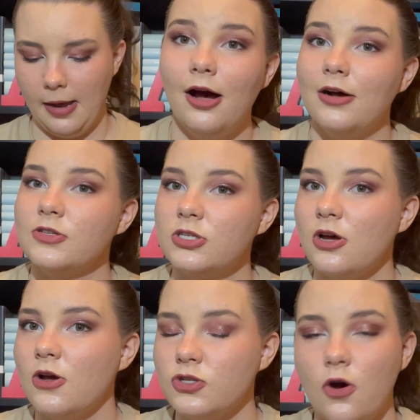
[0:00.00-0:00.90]
I'll
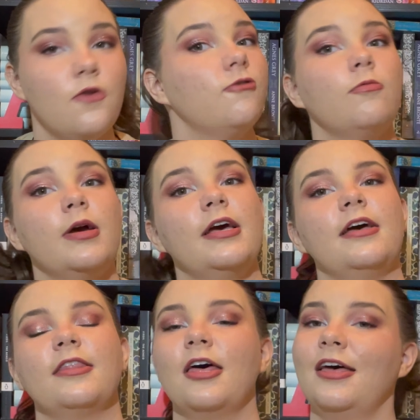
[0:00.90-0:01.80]
start off
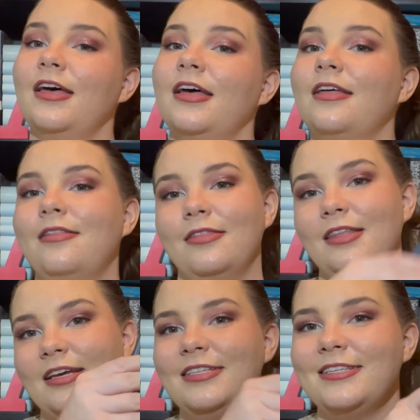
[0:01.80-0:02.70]
with
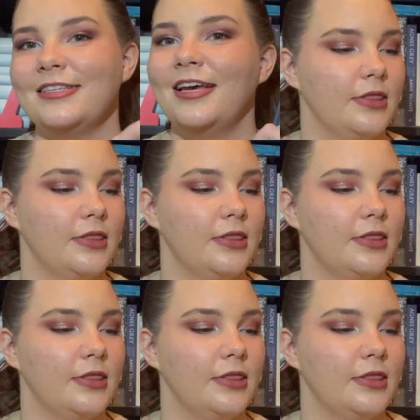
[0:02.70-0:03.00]
this,